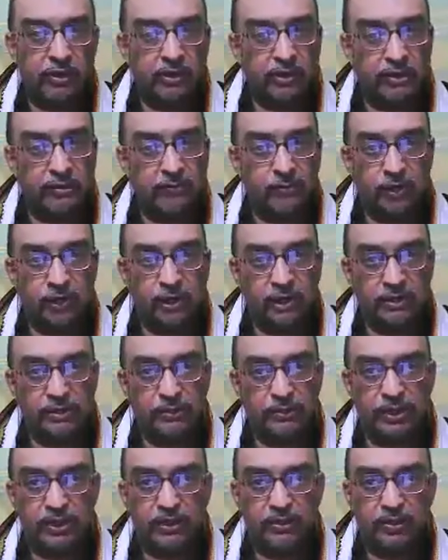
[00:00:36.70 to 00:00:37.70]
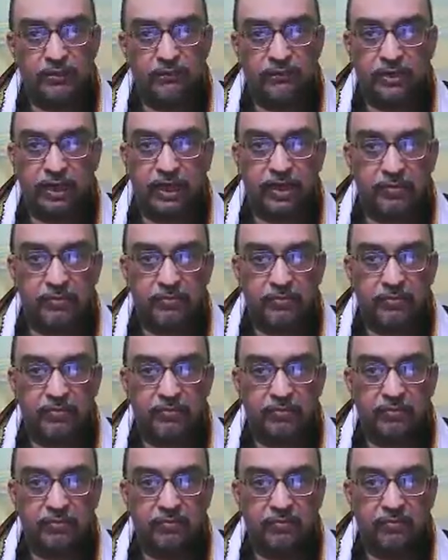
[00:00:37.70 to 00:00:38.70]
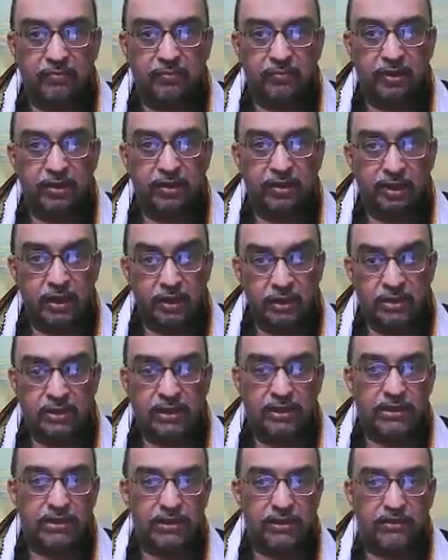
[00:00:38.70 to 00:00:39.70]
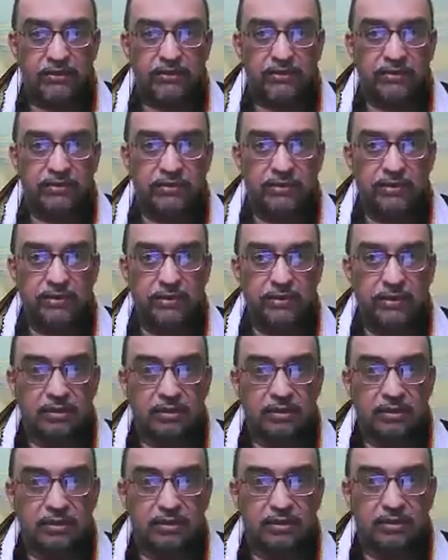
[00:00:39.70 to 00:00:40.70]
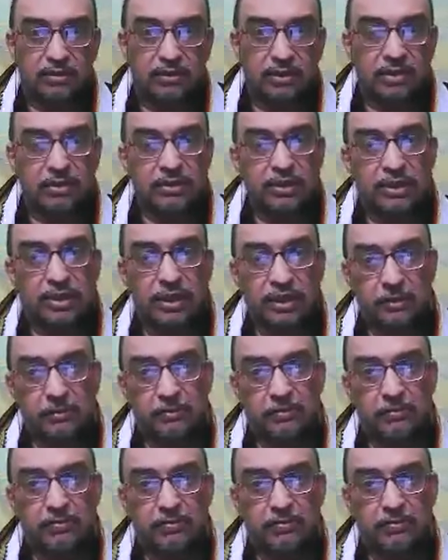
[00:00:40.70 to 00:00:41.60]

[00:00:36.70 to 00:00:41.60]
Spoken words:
The smallest unit of time in general is the day,